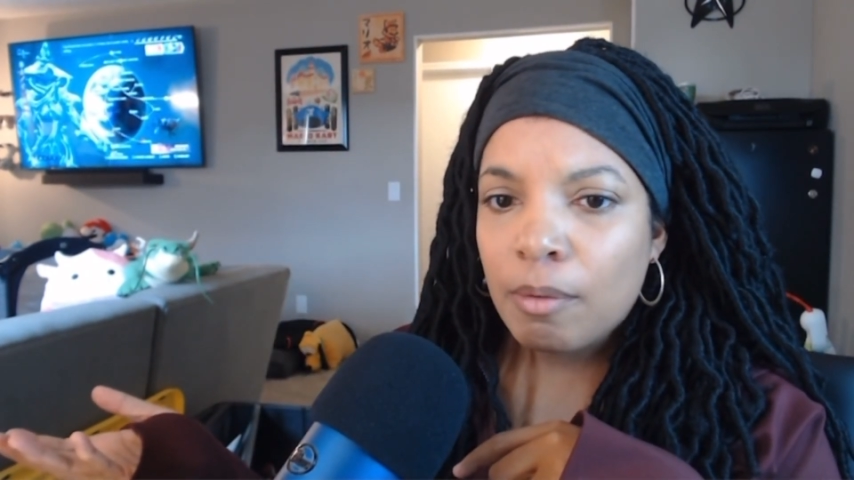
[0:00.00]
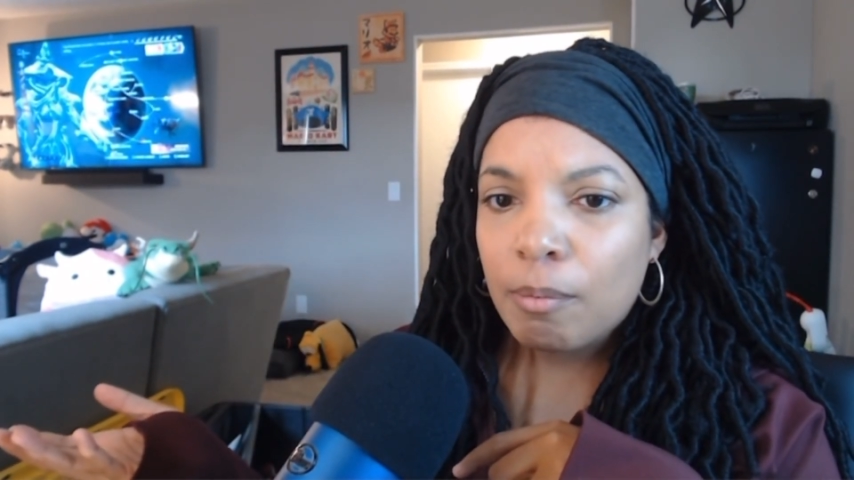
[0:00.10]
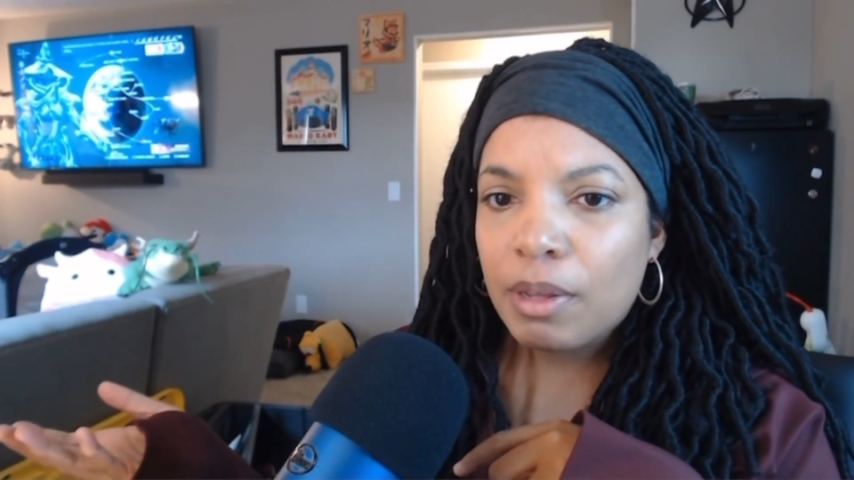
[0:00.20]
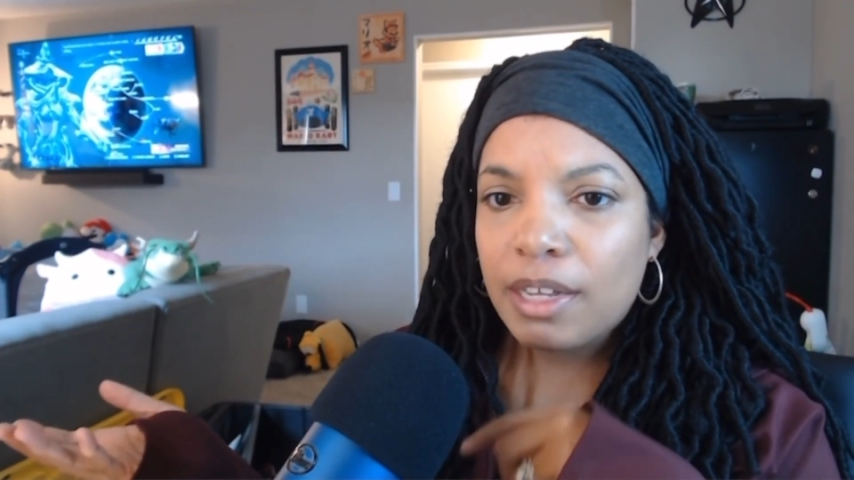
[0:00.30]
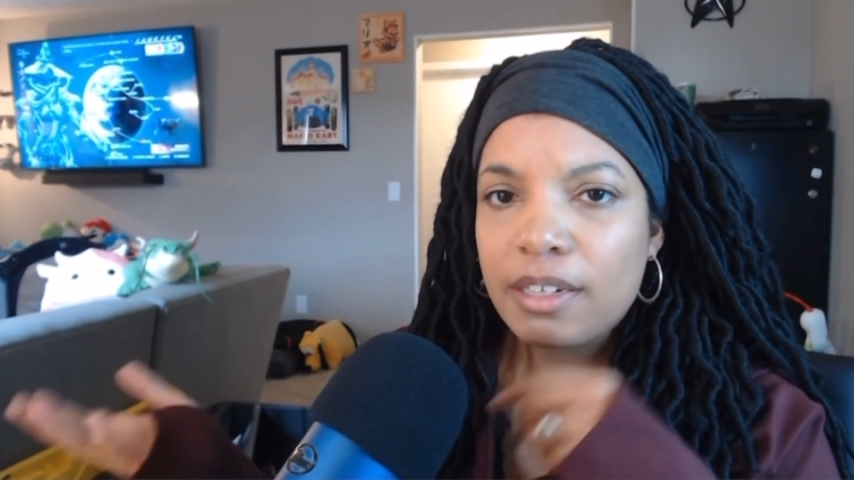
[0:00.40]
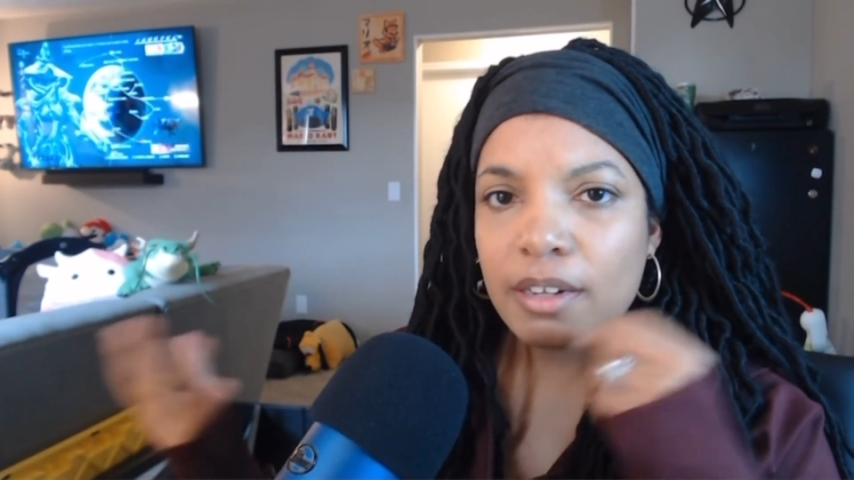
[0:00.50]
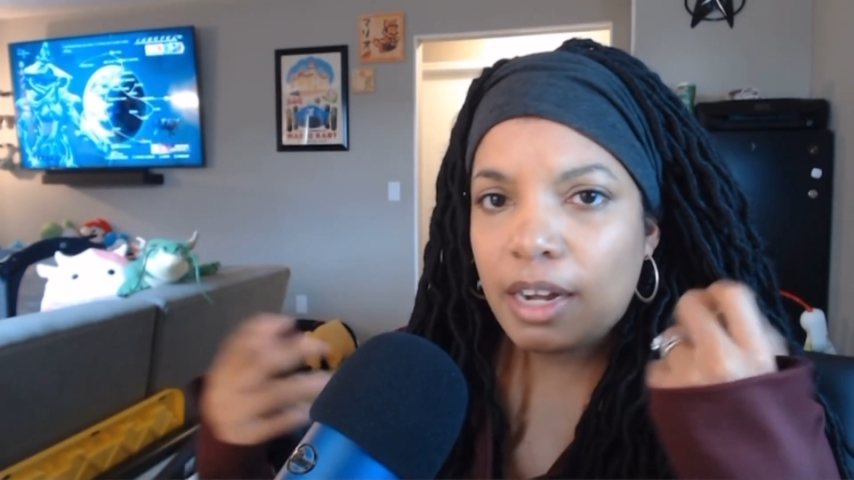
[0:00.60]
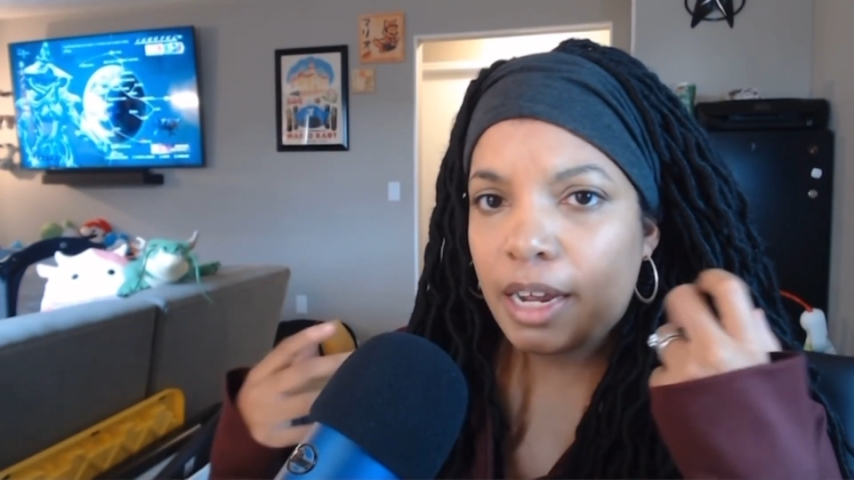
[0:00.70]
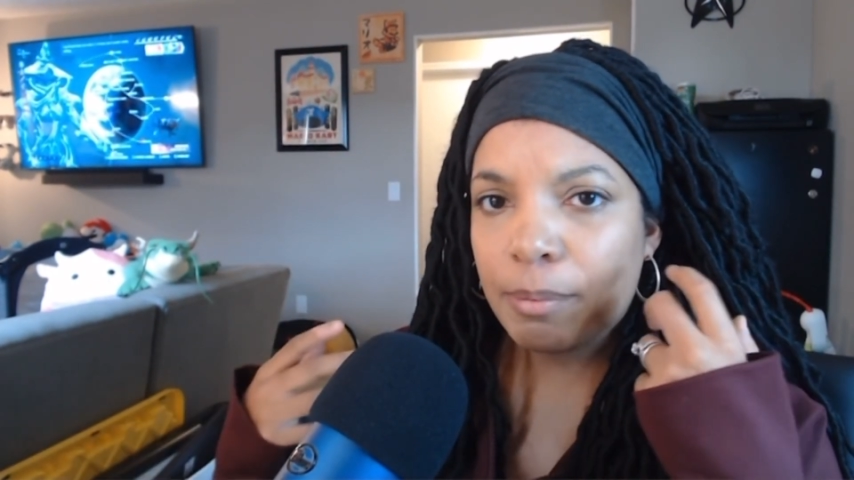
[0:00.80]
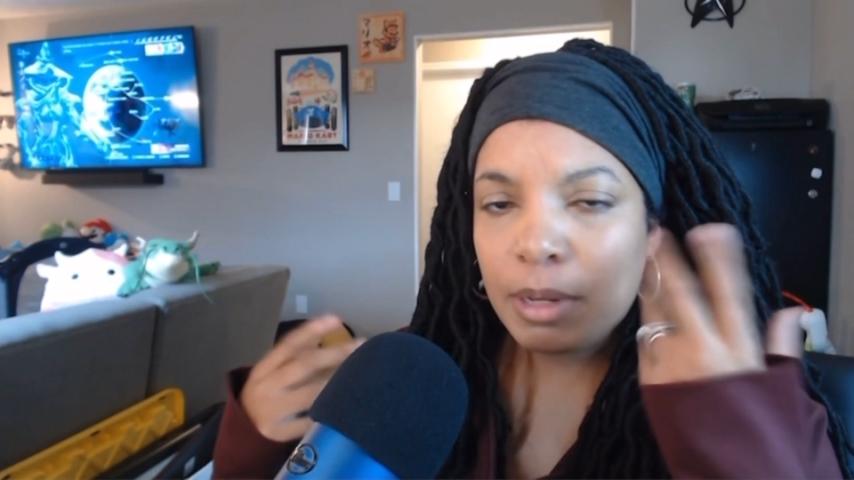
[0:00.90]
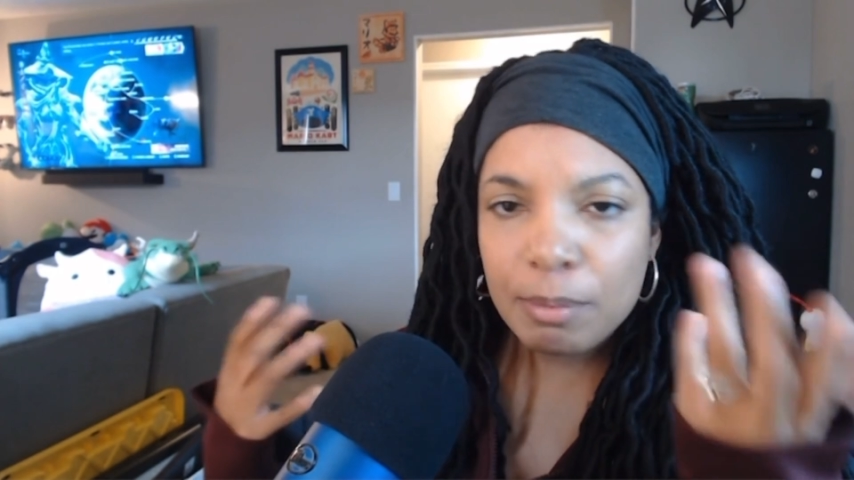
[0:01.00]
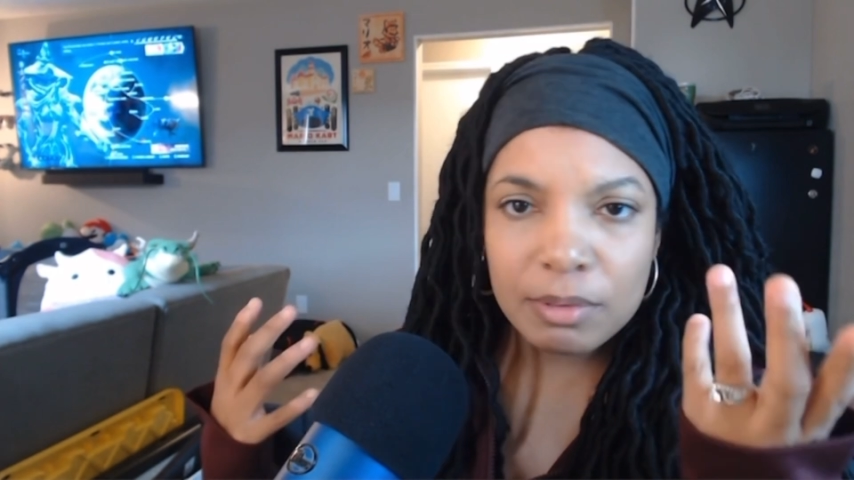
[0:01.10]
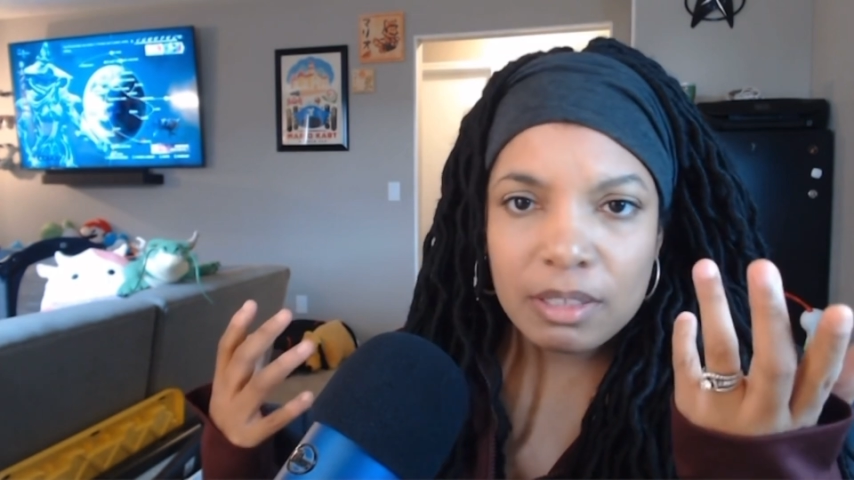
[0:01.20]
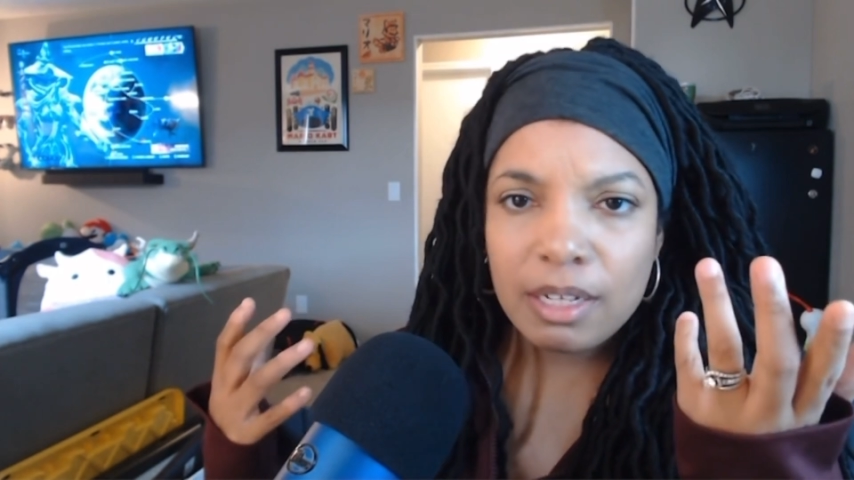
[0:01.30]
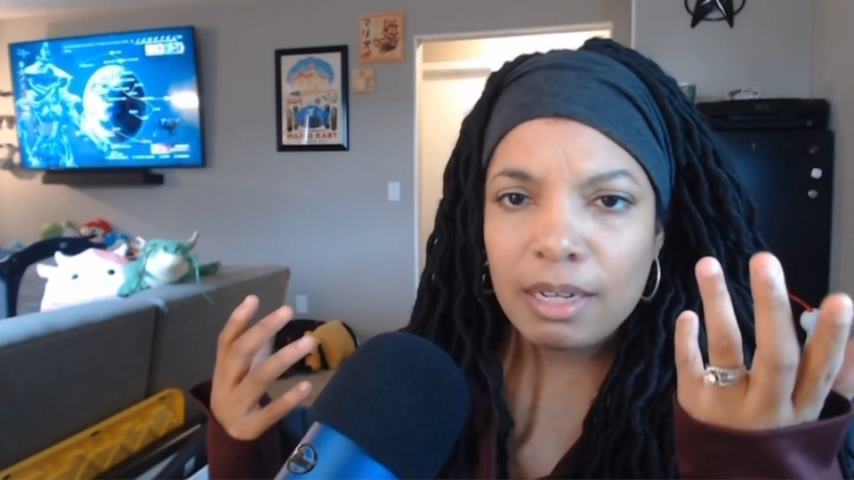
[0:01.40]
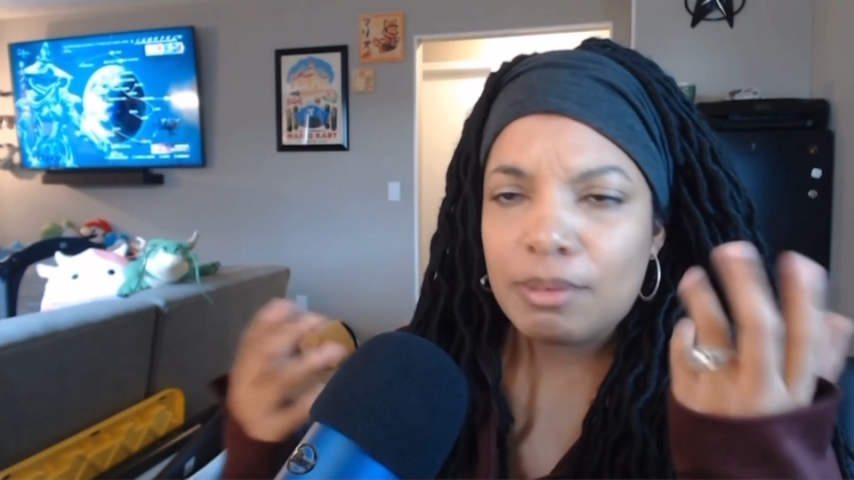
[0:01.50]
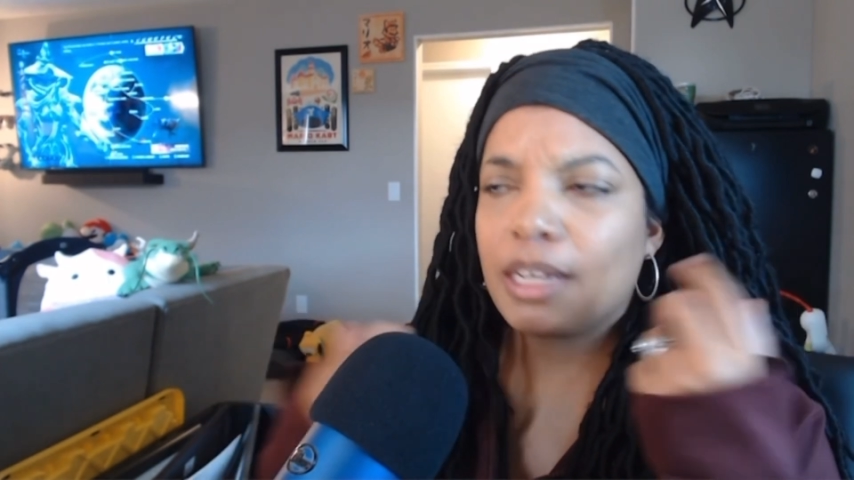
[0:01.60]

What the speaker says: when they deny people's claims.